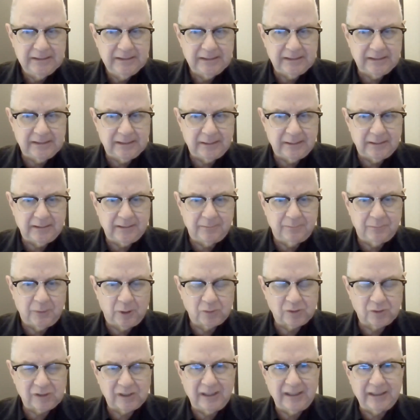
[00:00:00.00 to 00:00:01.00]

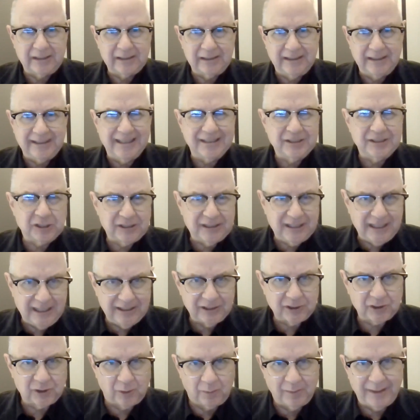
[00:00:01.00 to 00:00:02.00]
most likely in
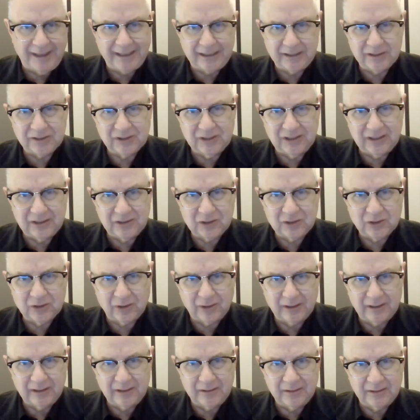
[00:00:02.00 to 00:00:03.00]
educational magazines, so
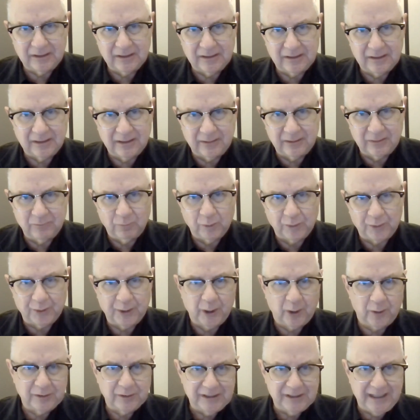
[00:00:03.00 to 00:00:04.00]
that with
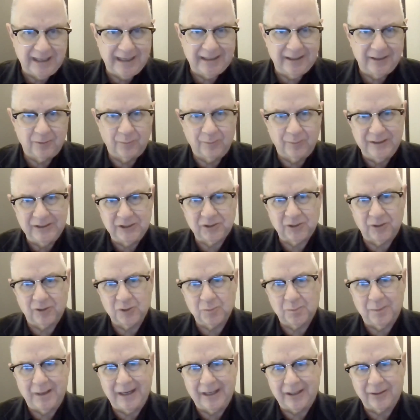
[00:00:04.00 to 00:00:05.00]
their data and
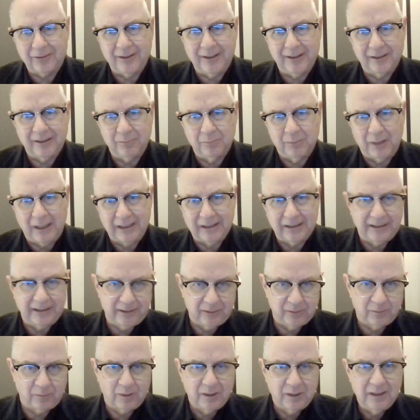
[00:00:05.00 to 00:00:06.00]
research background and my
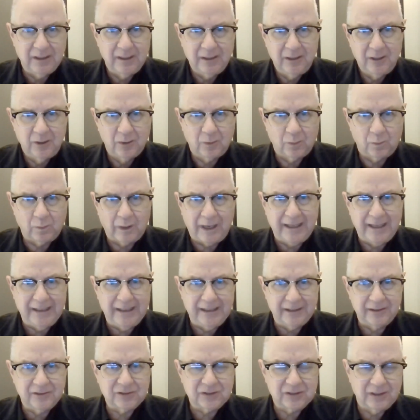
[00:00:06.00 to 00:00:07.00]
legal
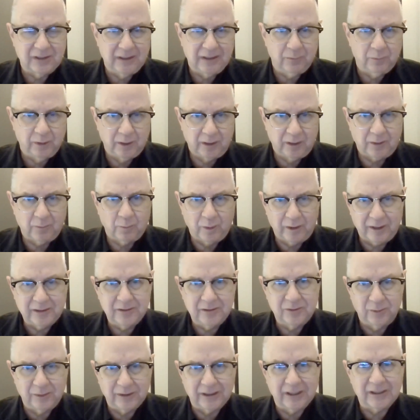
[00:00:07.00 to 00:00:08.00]
writings, that we're
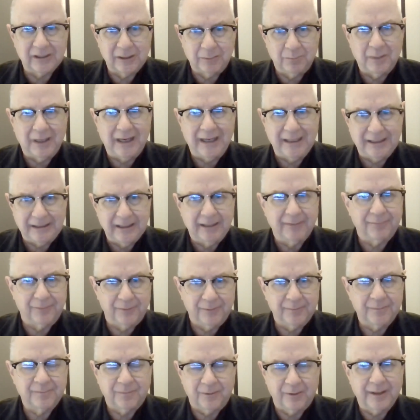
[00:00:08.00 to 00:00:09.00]
doing a combined
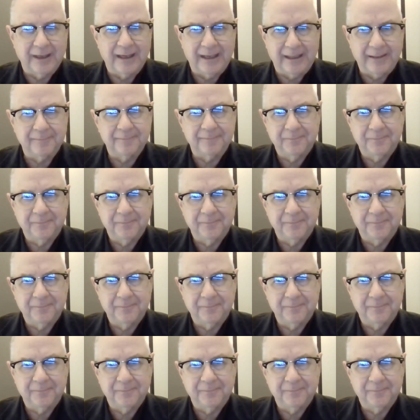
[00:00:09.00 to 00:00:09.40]
effort for that.